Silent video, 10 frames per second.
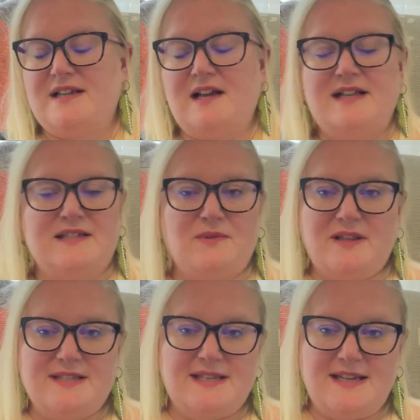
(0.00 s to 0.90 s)
as well
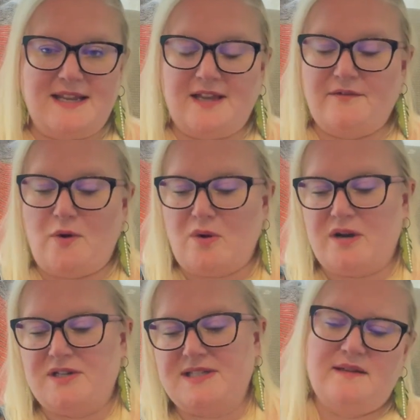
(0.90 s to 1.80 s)
as knitting, of
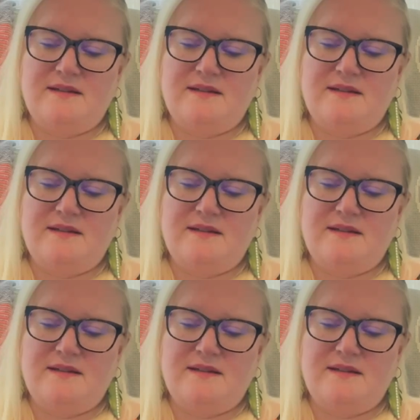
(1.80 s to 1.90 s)
course.